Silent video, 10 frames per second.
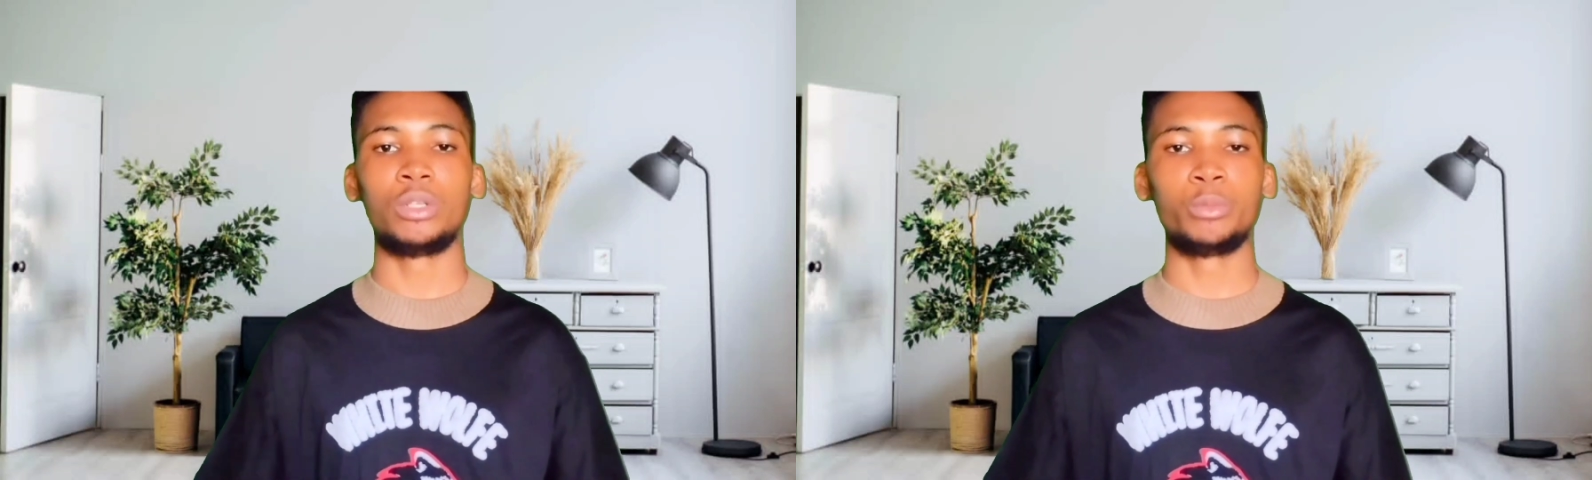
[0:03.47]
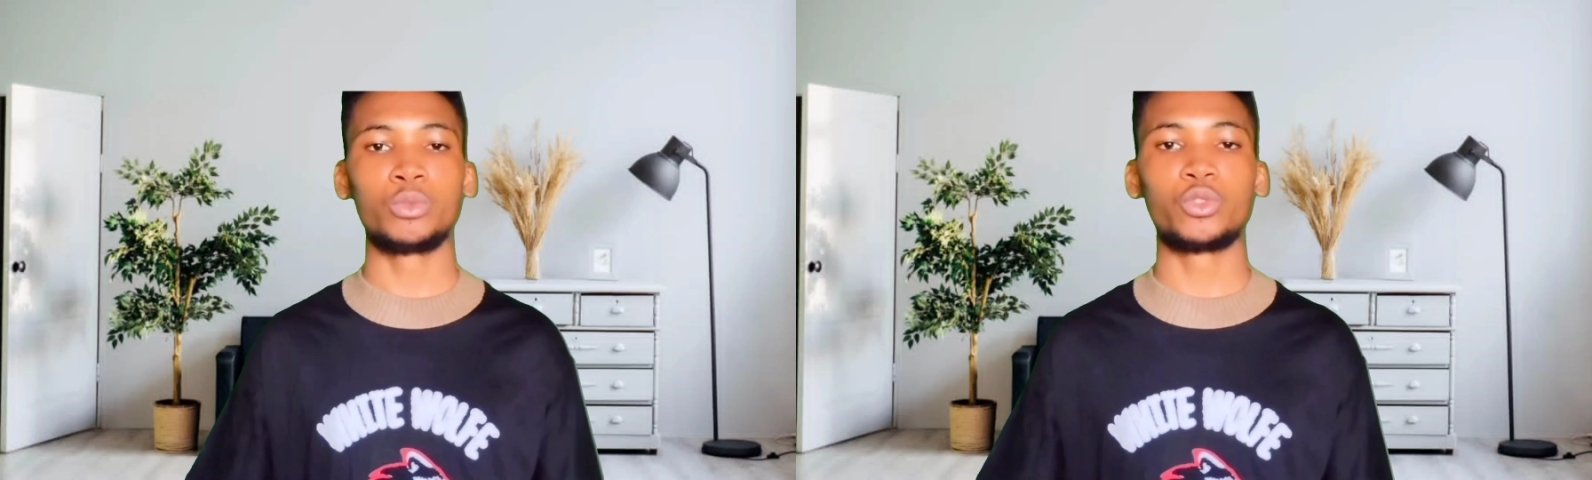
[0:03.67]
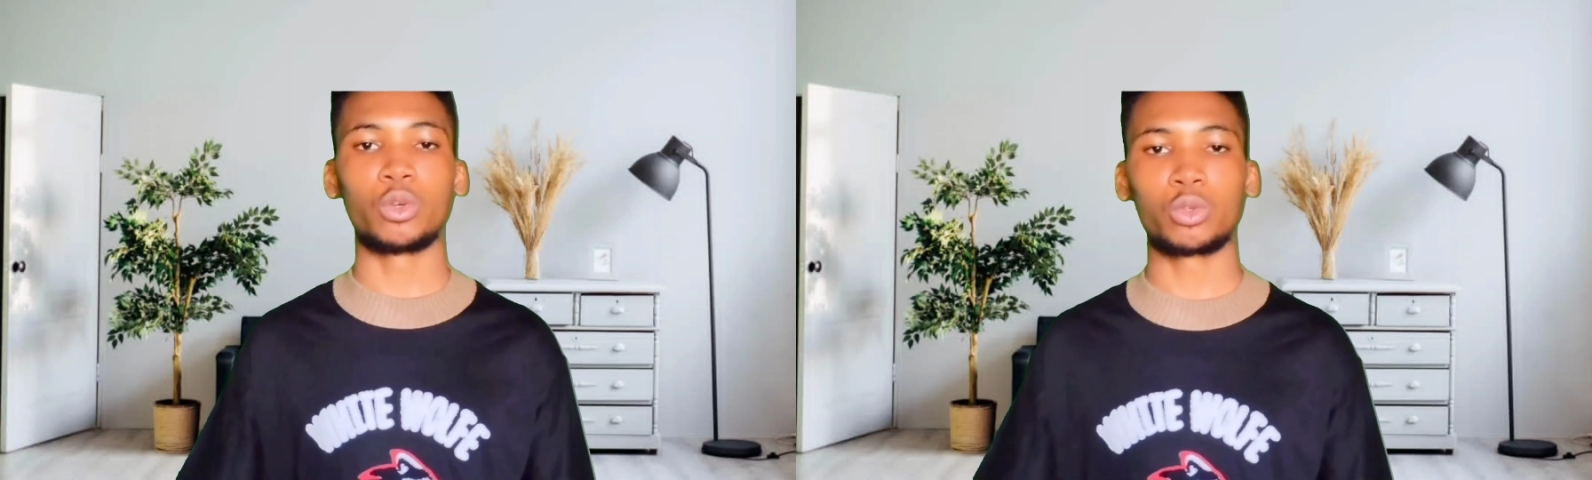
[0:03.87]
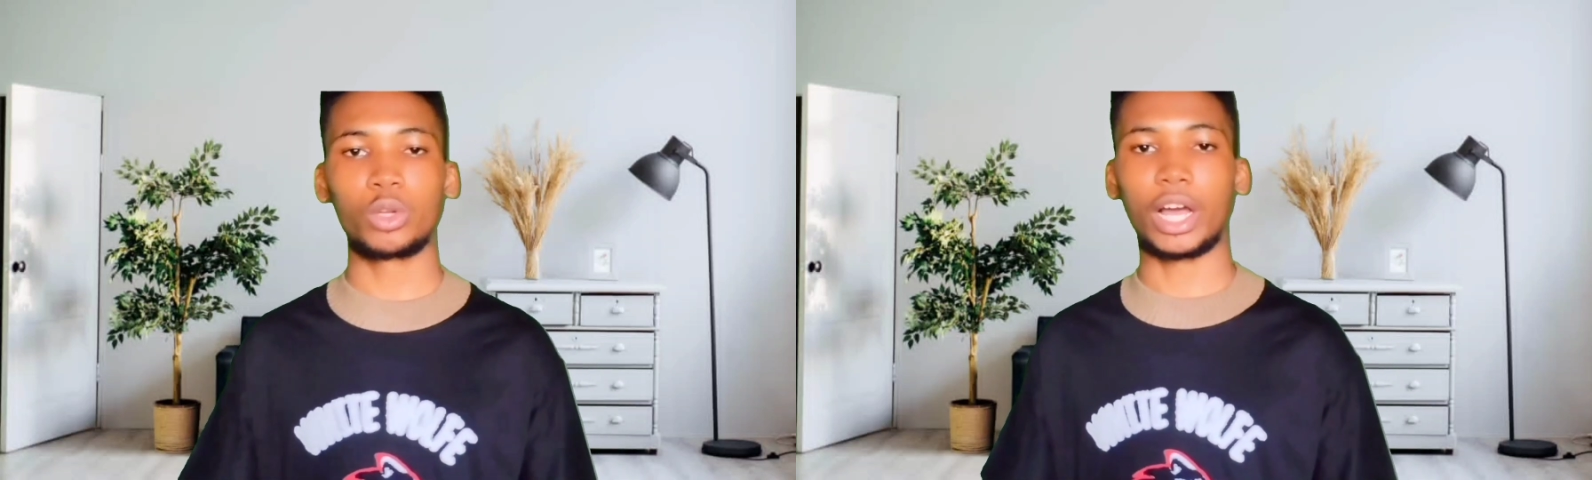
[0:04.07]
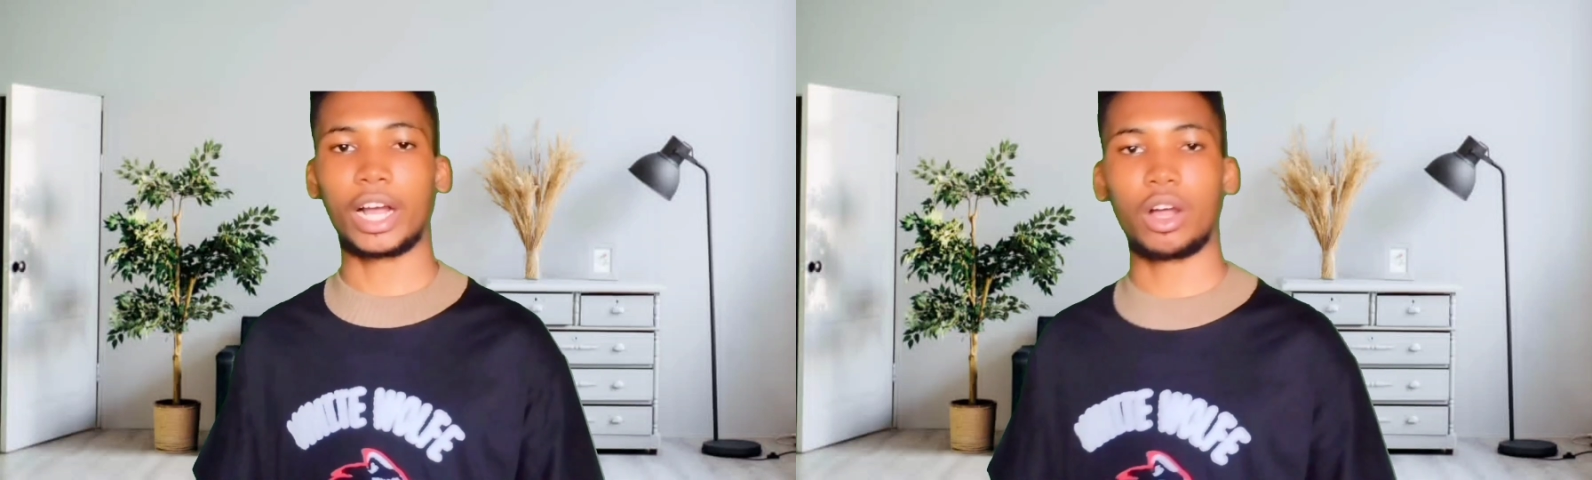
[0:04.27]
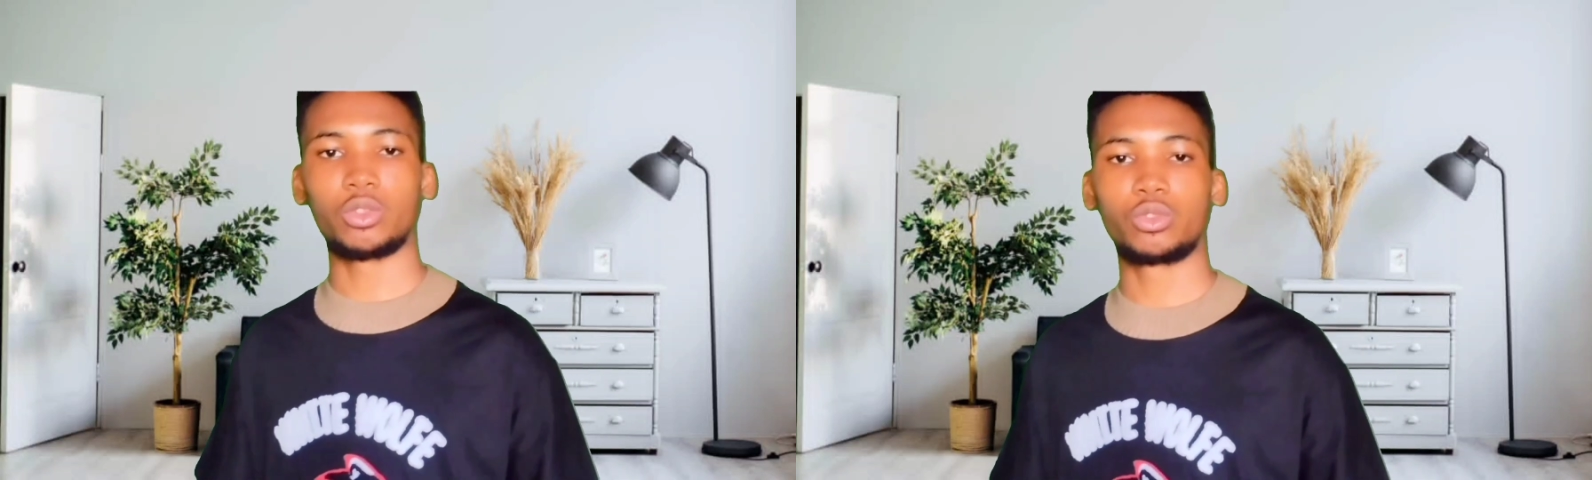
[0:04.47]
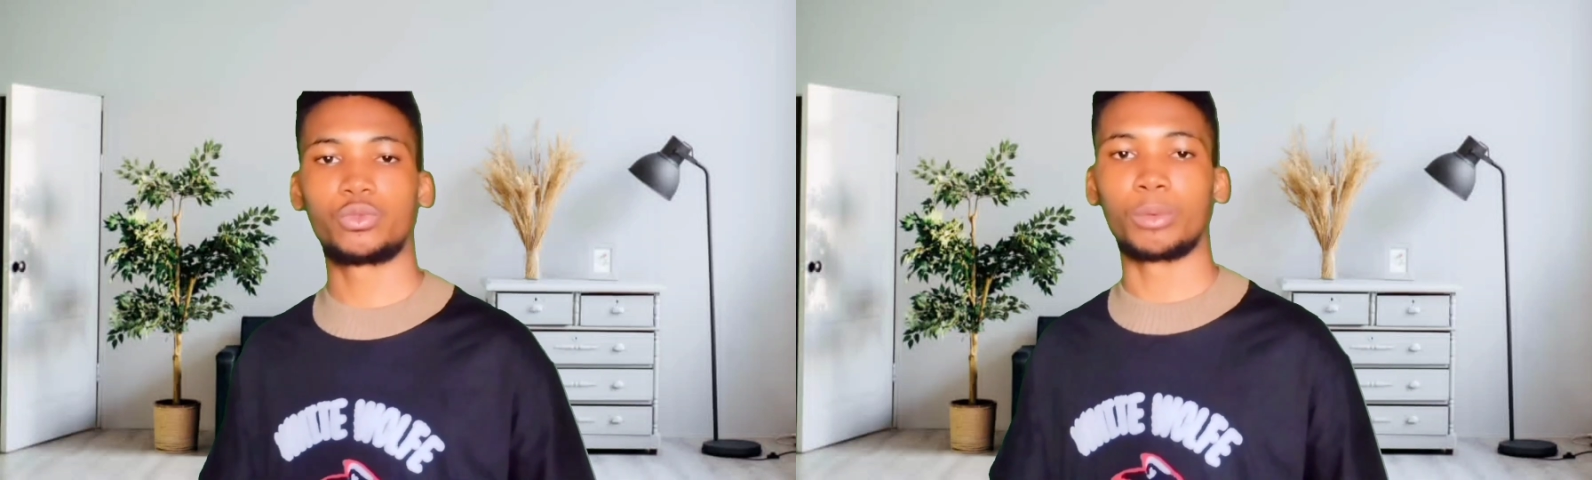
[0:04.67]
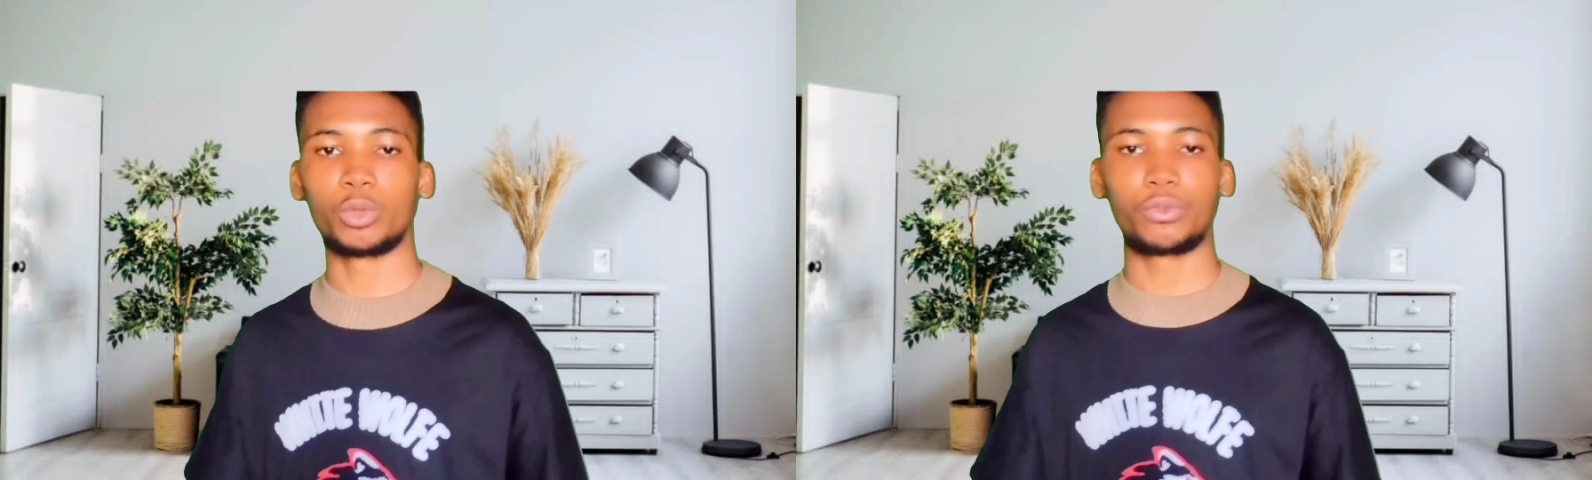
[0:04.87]
remove your Google account
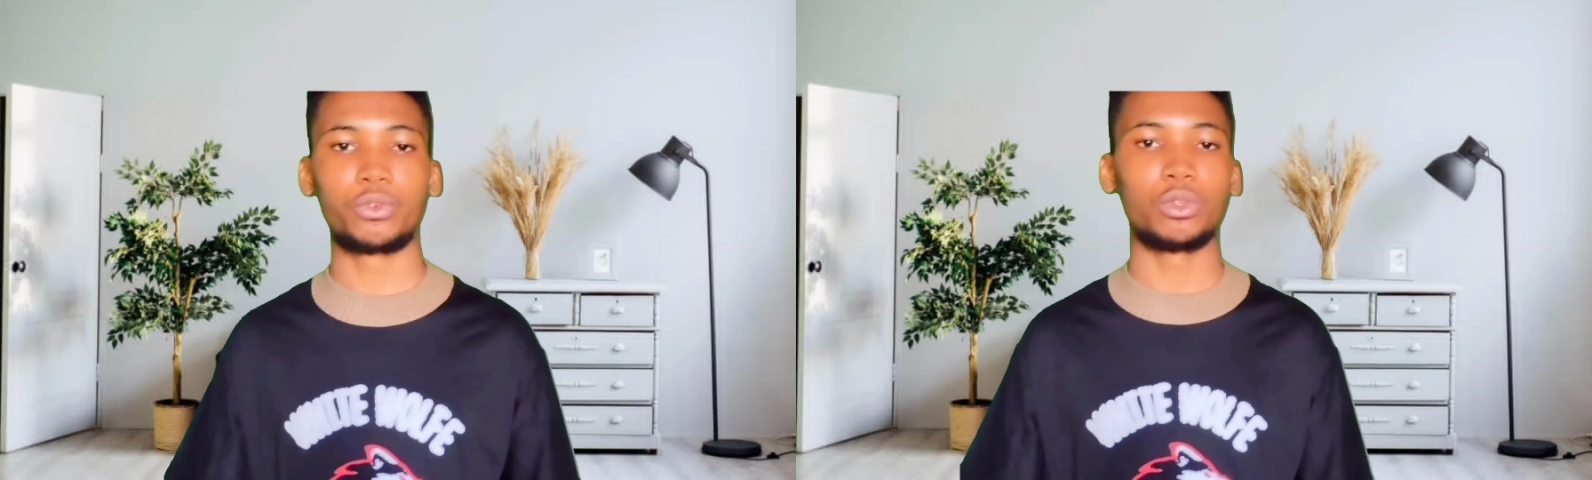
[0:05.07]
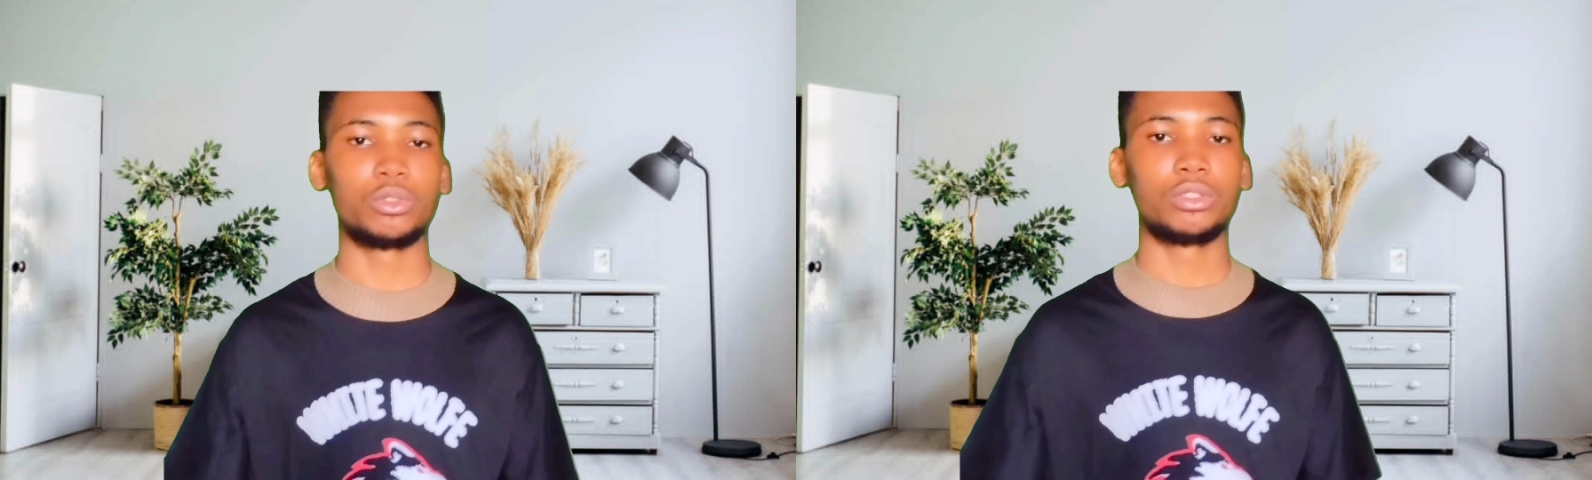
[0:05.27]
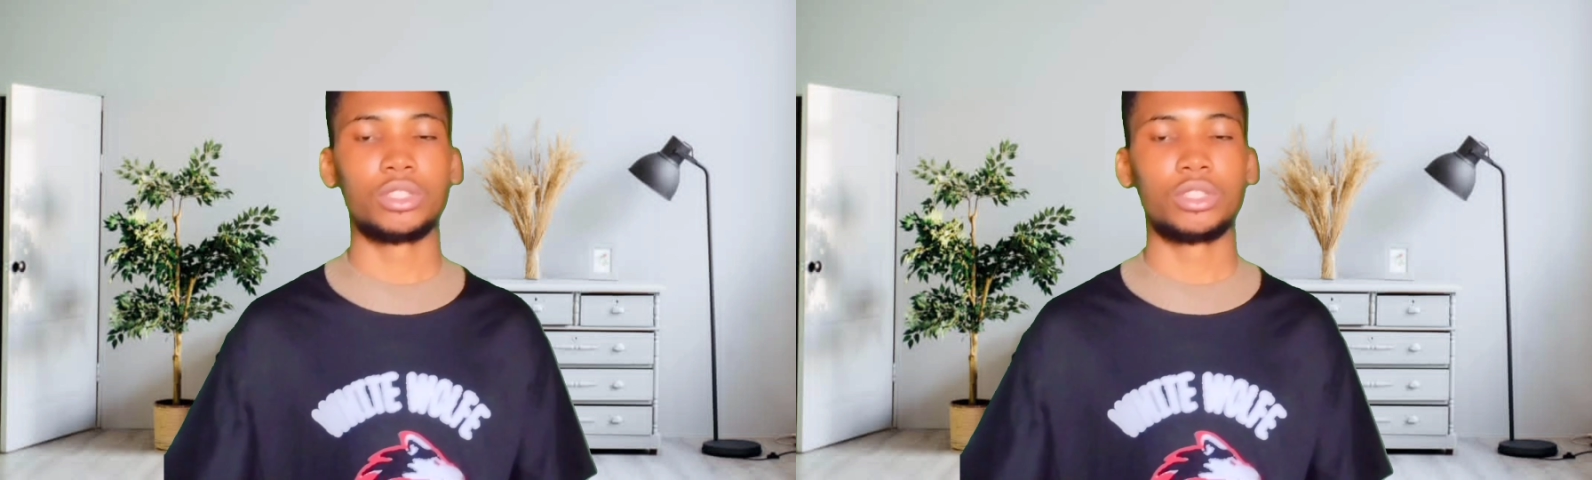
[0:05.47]
from your phone.